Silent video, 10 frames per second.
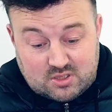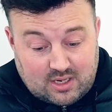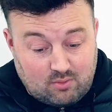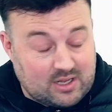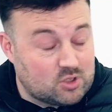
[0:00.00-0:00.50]
to
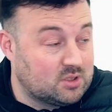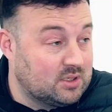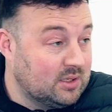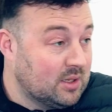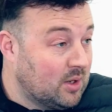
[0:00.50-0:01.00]
say, well,
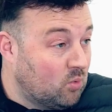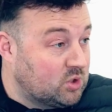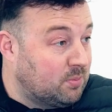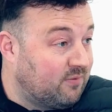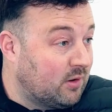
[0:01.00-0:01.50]
actually, we
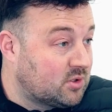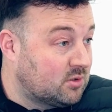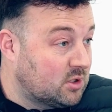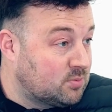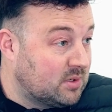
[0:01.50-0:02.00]
should be focused on
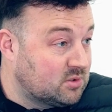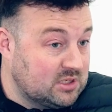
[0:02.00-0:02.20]
those because